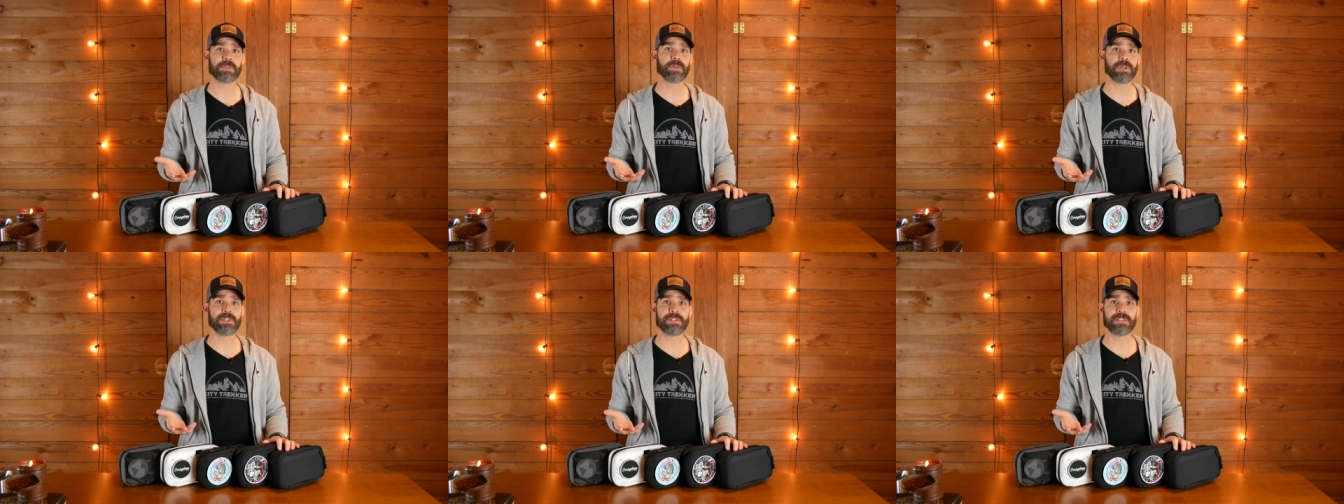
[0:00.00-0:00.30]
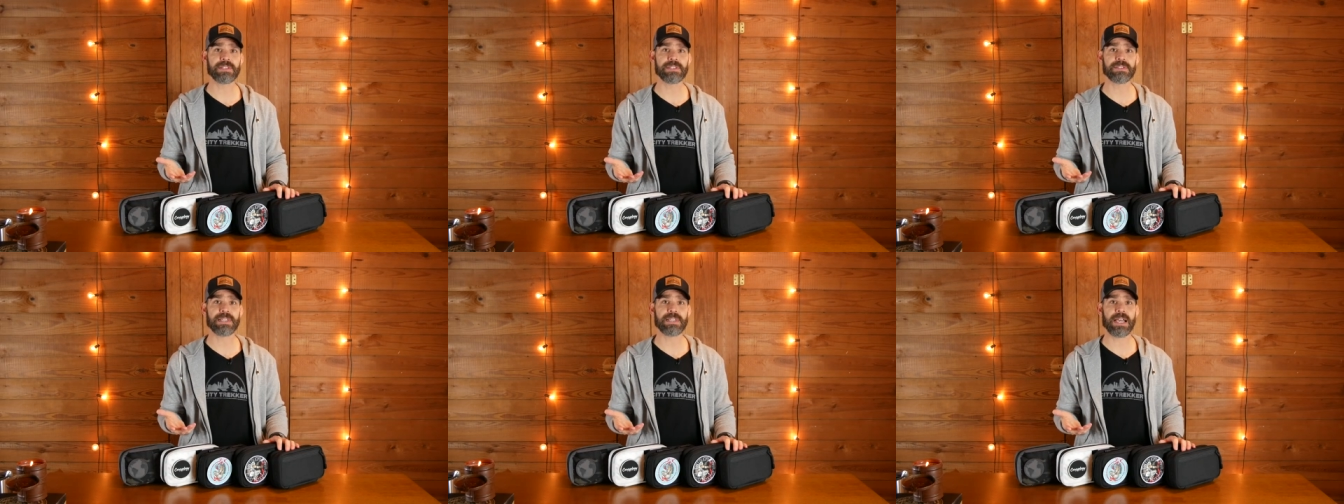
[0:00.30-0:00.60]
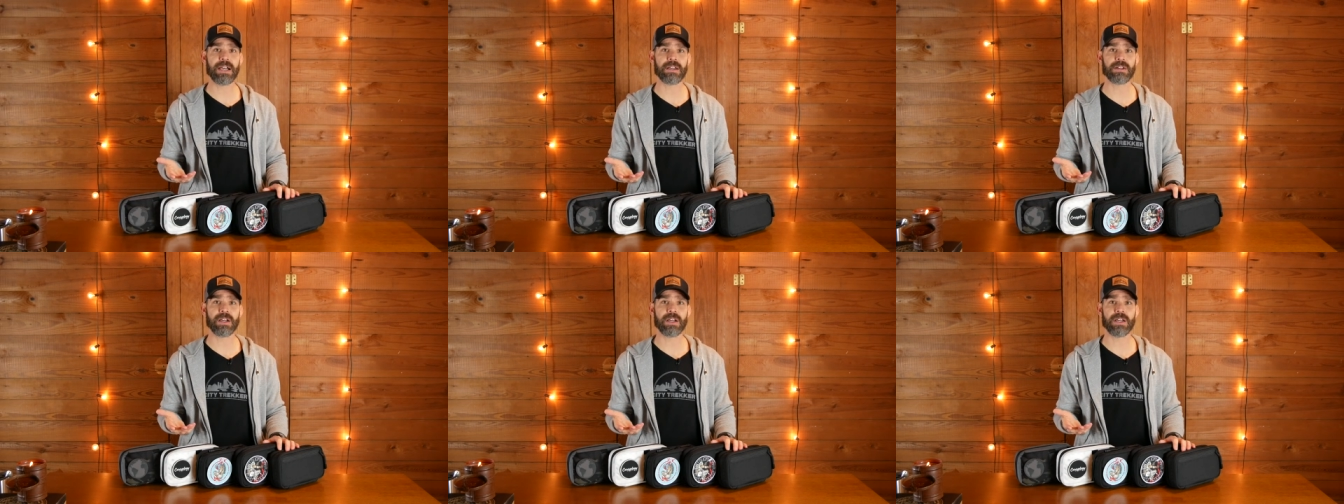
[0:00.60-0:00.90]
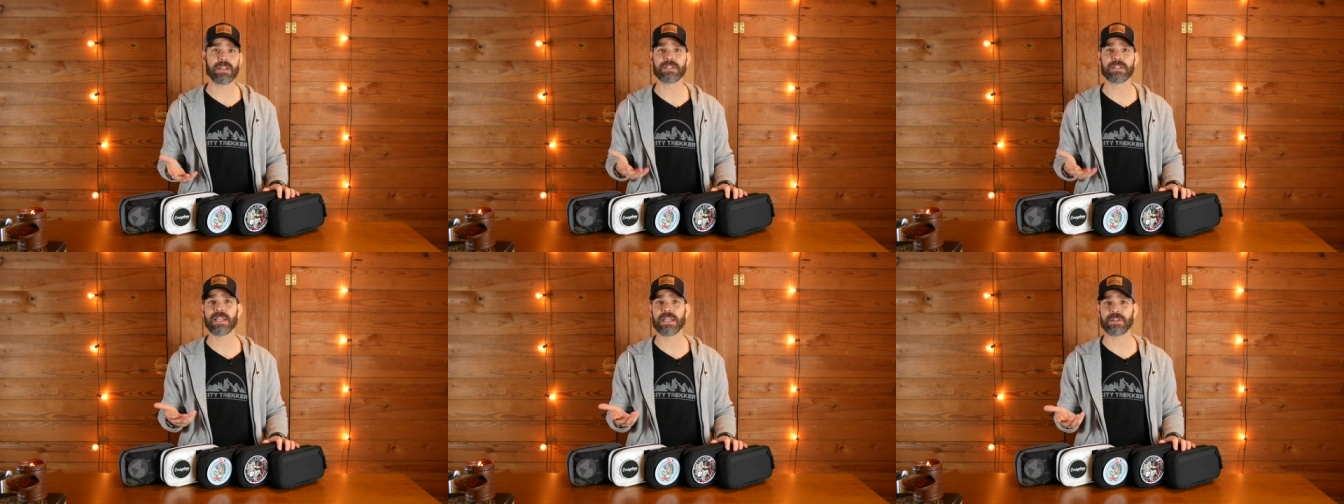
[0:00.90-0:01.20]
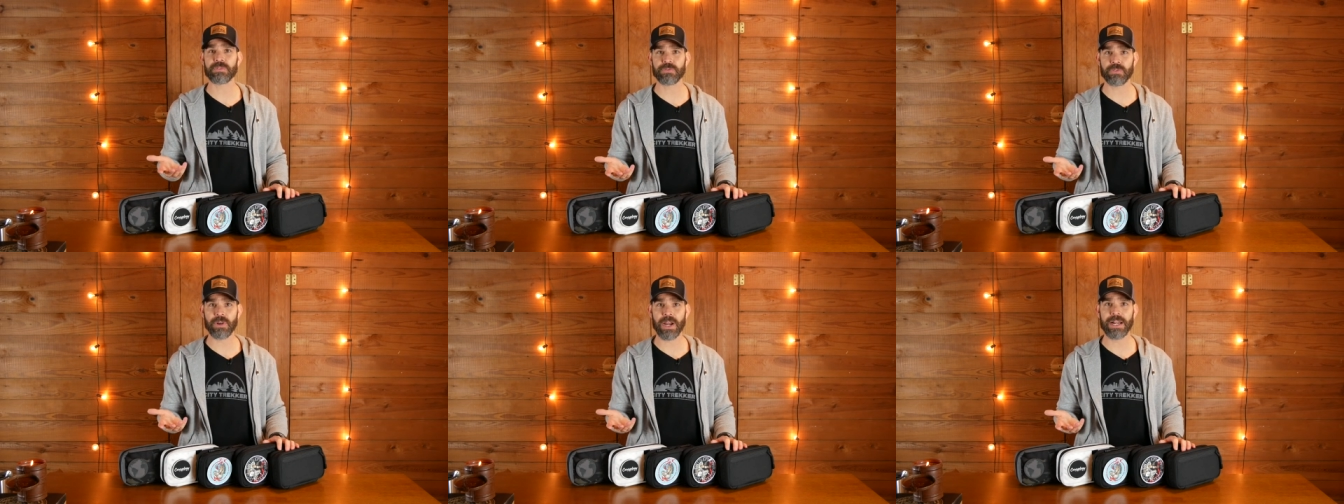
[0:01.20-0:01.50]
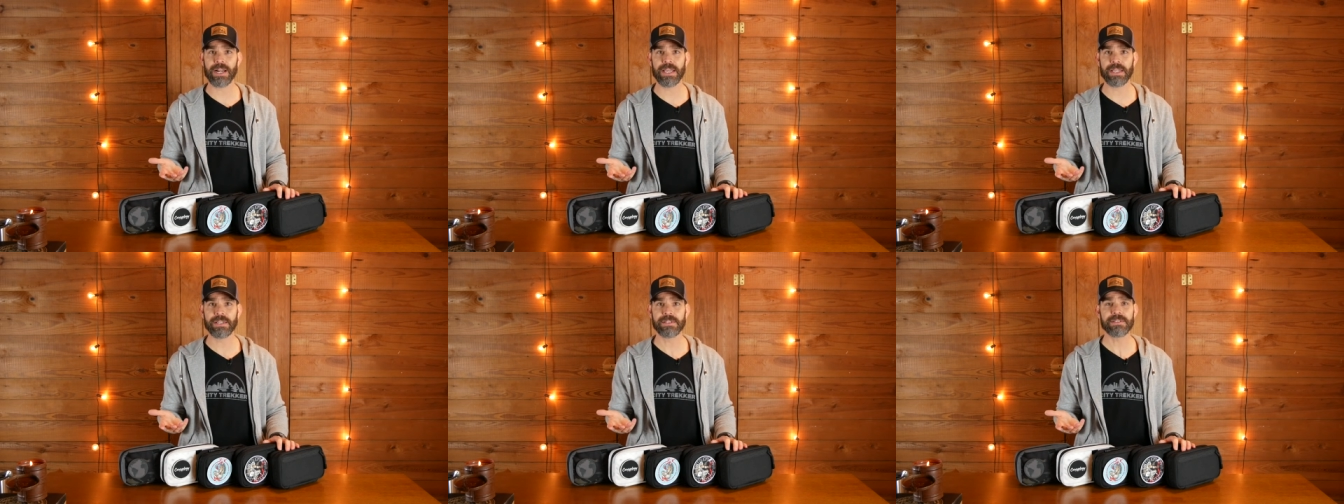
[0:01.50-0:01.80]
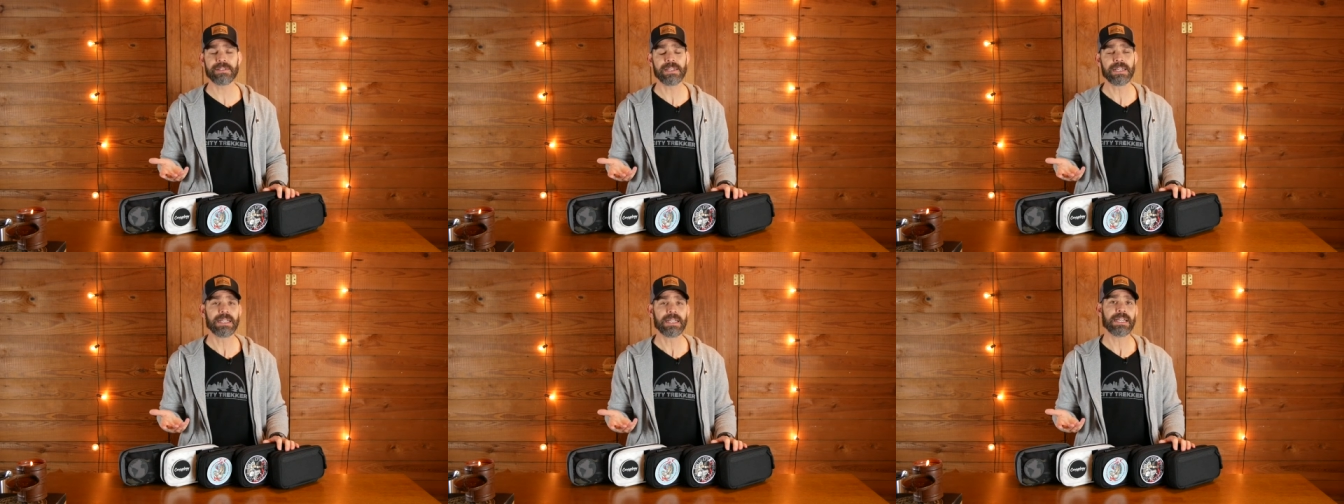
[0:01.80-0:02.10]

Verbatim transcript: puts these out on like Fridays,